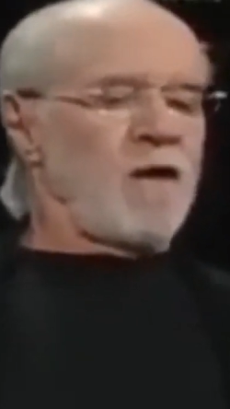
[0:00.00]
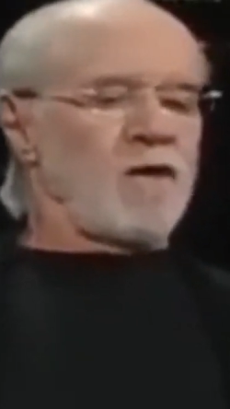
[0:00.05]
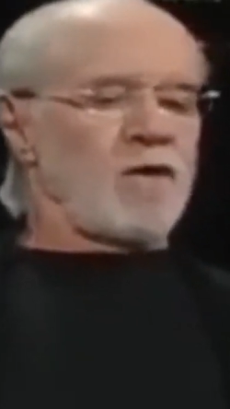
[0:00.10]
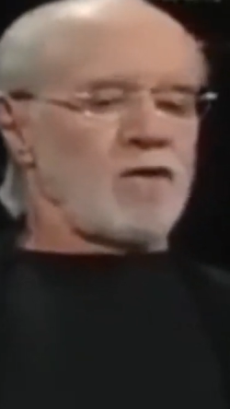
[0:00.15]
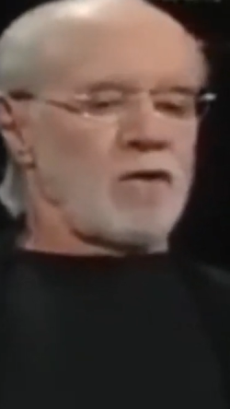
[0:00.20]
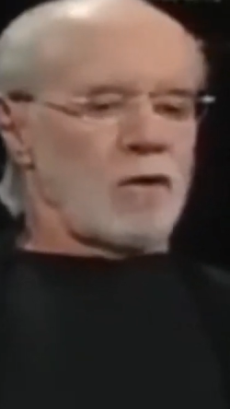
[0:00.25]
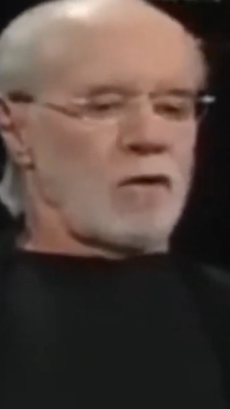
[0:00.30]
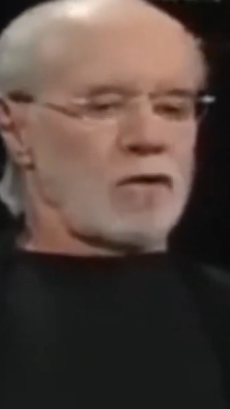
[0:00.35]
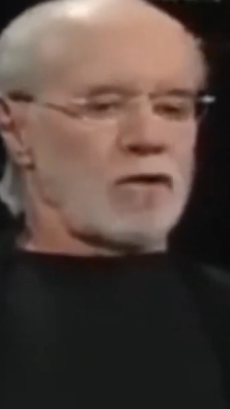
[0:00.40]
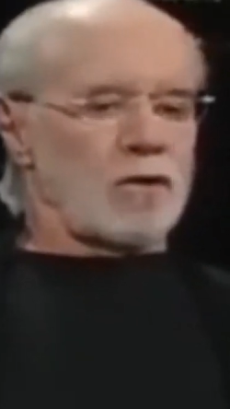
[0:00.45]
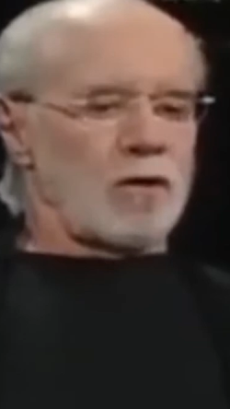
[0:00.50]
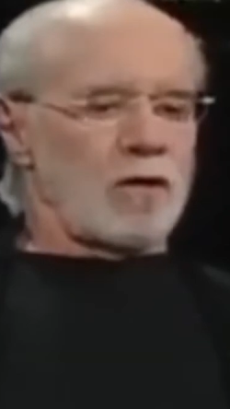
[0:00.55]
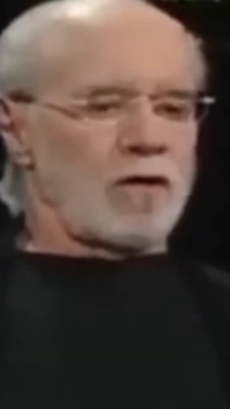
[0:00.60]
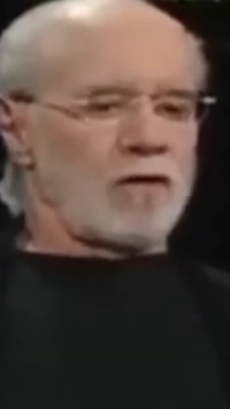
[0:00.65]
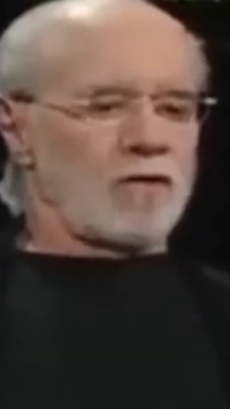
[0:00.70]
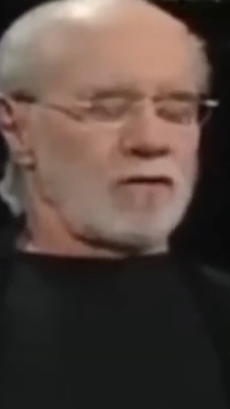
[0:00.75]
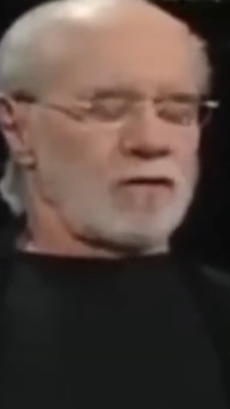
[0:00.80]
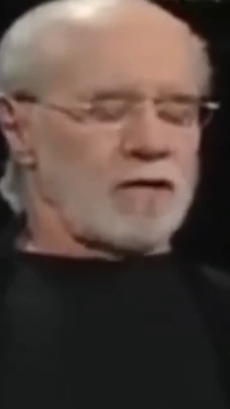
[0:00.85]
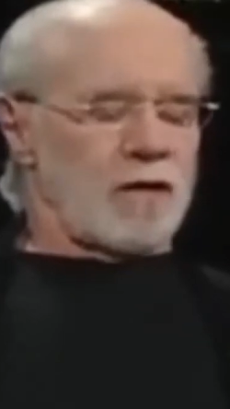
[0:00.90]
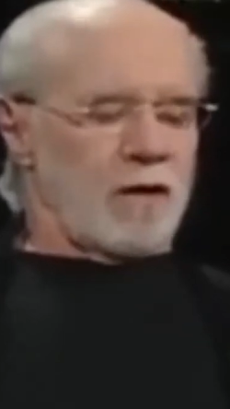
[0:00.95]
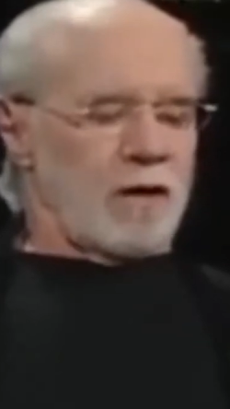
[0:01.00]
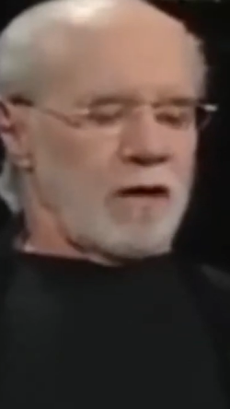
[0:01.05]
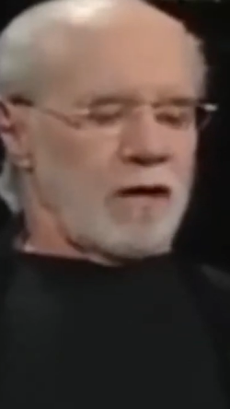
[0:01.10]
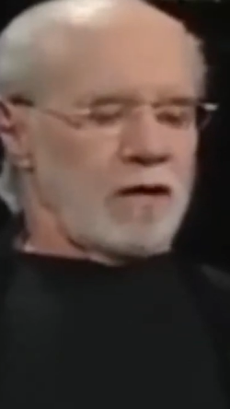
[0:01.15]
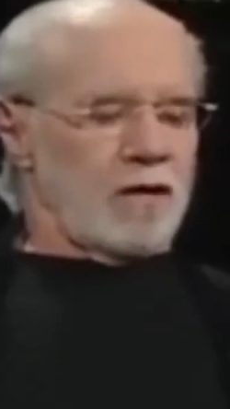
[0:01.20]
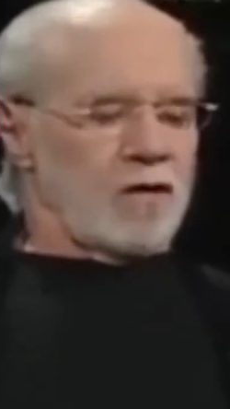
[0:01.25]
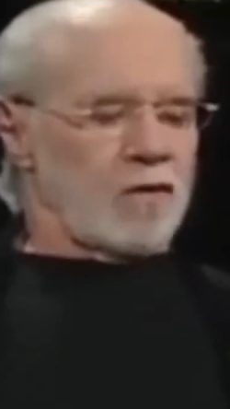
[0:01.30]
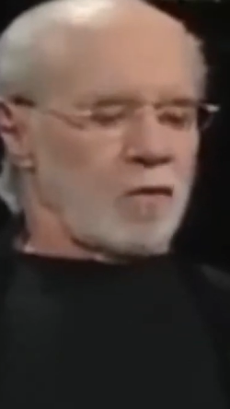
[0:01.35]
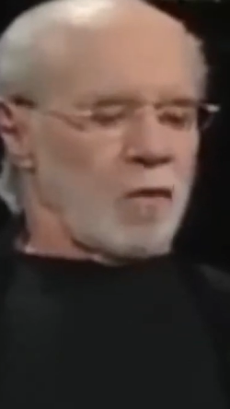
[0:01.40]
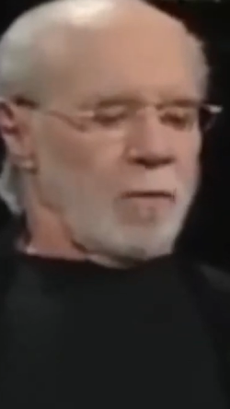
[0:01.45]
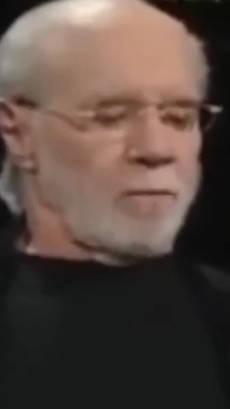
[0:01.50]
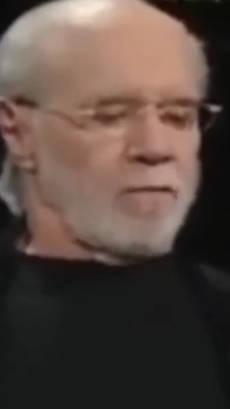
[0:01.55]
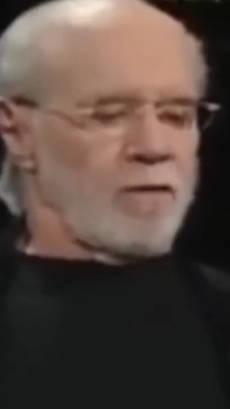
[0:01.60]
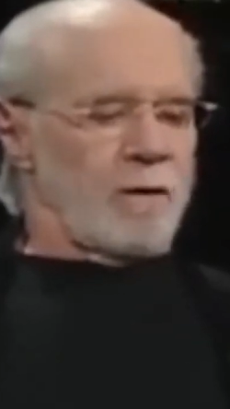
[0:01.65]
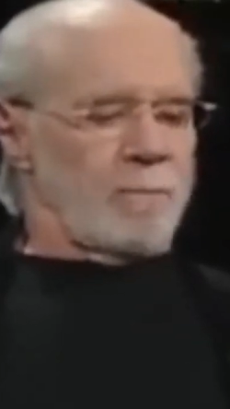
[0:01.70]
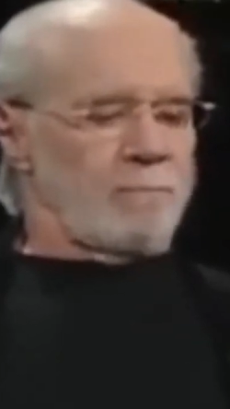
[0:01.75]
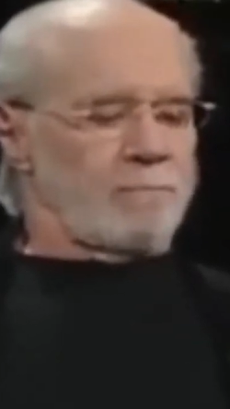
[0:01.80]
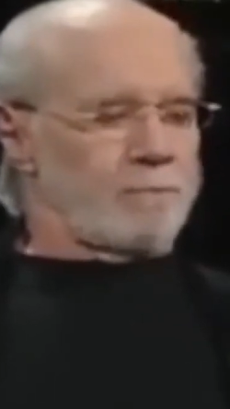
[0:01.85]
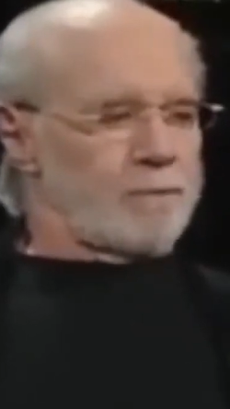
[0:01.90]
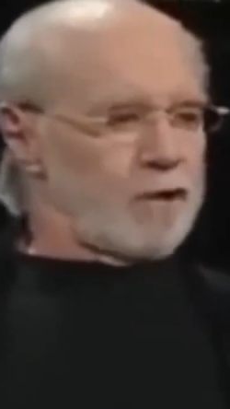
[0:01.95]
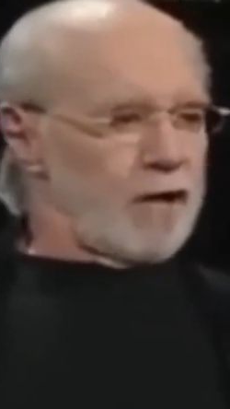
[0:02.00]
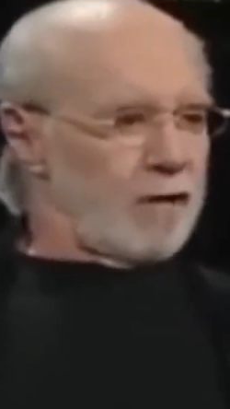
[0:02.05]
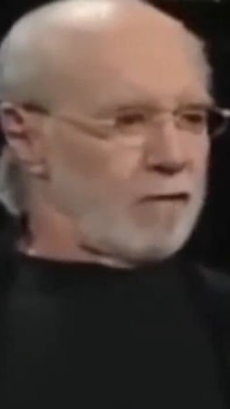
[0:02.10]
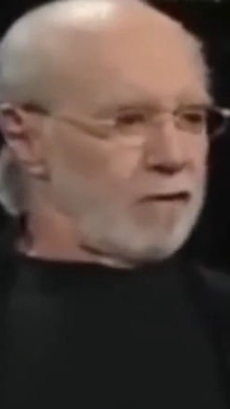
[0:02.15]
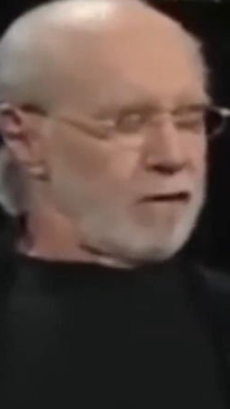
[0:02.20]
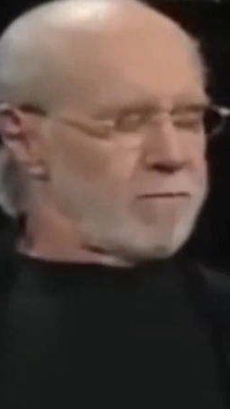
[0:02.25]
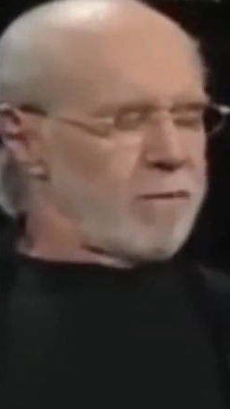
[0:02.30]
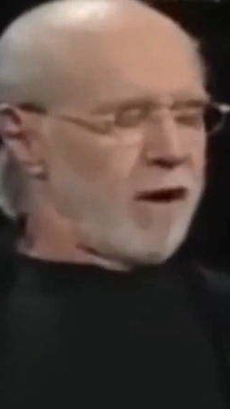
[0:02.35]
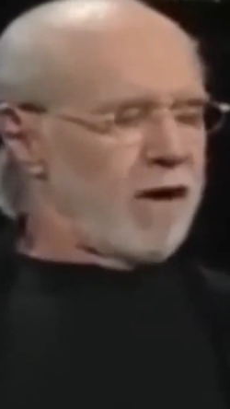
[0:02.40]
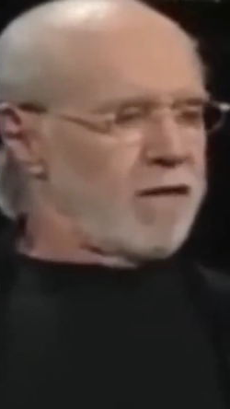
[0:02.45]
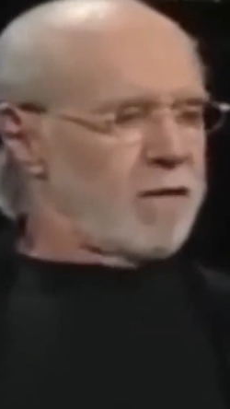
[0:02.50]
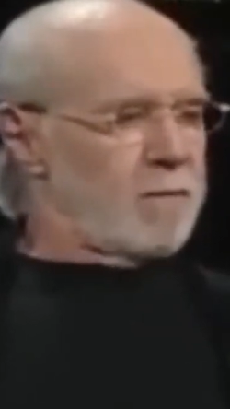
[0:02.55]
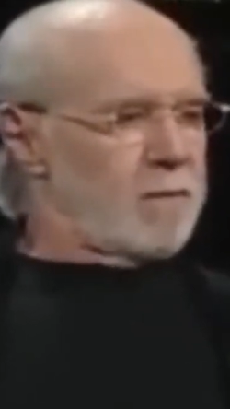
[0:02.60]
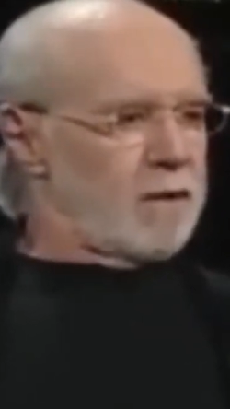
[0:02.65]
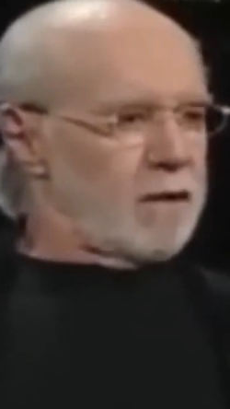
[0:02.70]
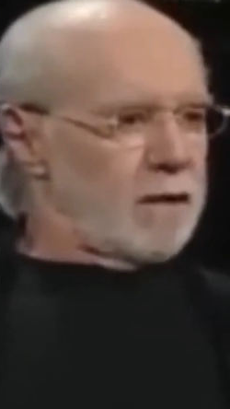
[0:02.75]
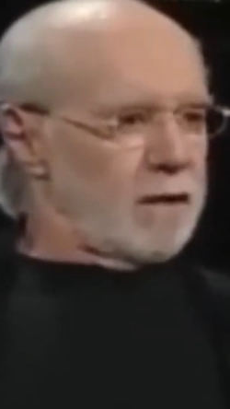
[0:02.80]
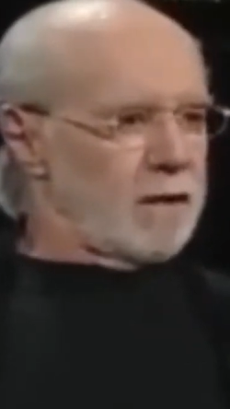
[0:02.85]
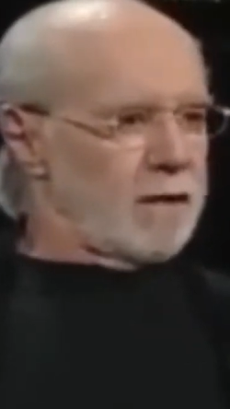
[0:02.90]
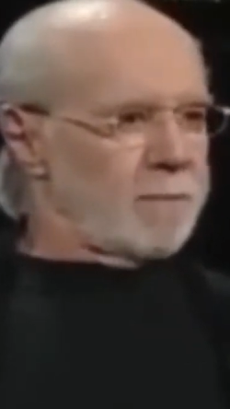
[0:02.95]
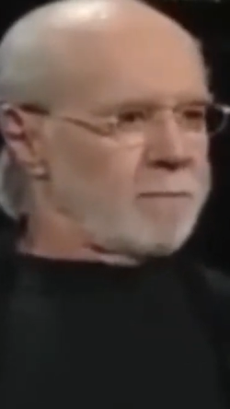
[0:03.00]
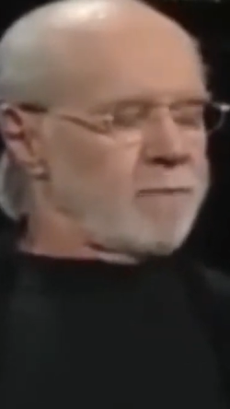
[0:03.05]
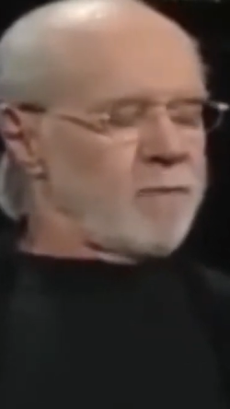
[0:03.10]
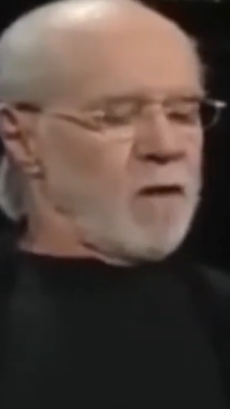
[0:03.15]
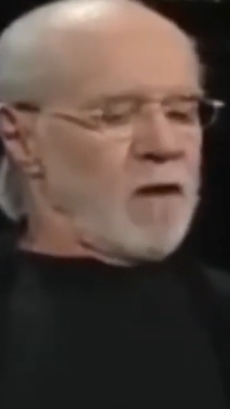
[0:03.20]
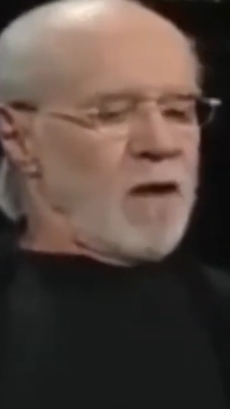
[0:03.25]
Social hysteria is whipped up generally by the media.